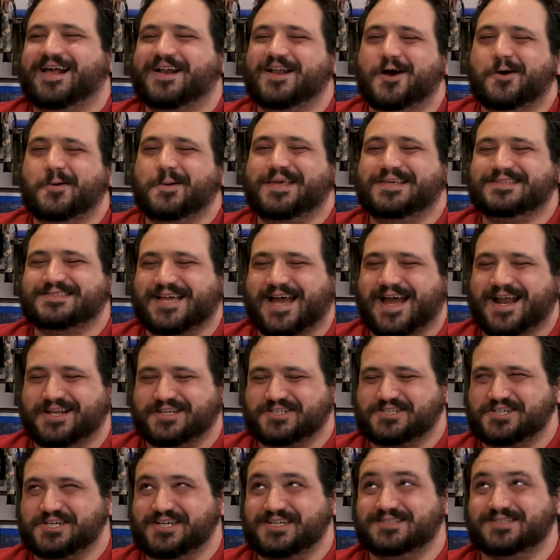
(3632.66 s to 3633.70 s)
I know he's kind
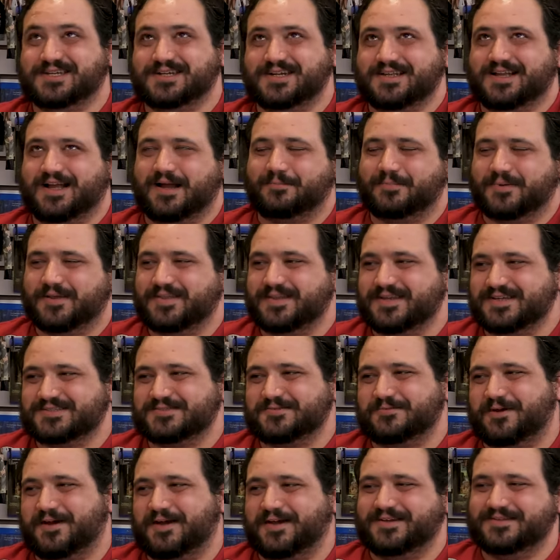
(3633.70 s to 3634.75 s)
of cheesing it up in this
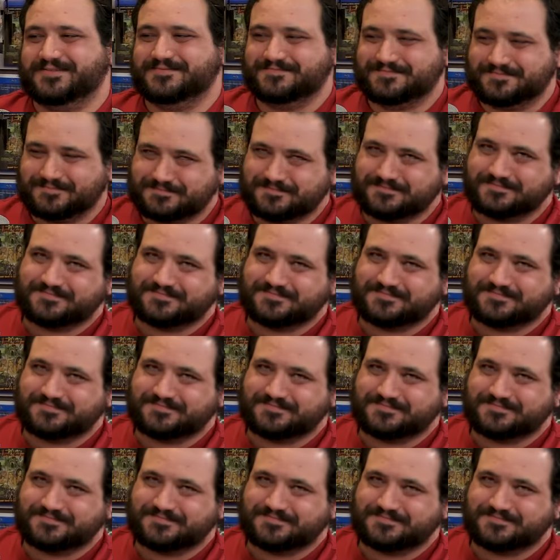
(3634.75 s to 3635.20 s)
one.